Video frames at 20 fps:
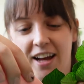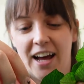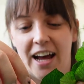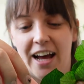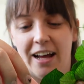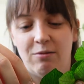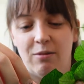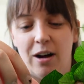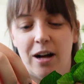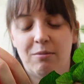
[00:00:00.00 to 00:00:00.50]

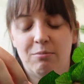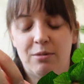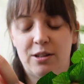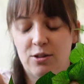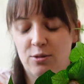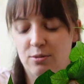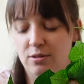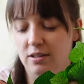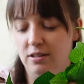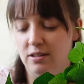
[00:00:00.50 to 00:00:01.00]
And while
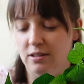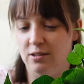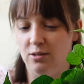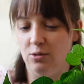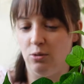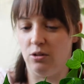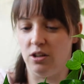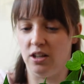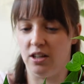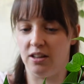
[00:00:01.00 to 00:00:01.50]
Mitch was
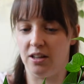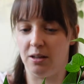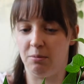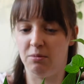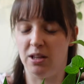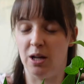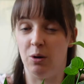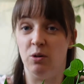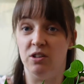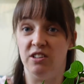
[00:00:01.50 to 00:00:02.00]
installing them,
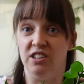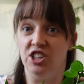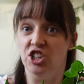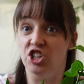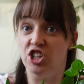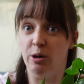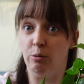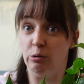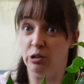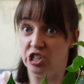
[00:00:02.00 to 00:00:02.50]
there was
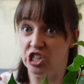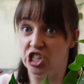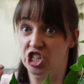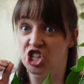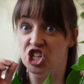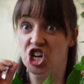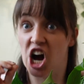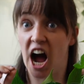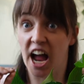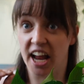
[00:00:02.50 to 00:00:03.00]
a
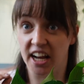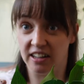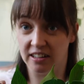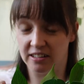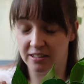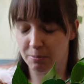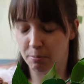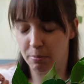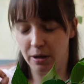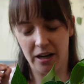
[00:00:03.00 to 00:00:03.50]

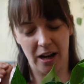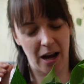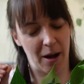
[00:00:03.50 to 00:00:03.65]
giant, but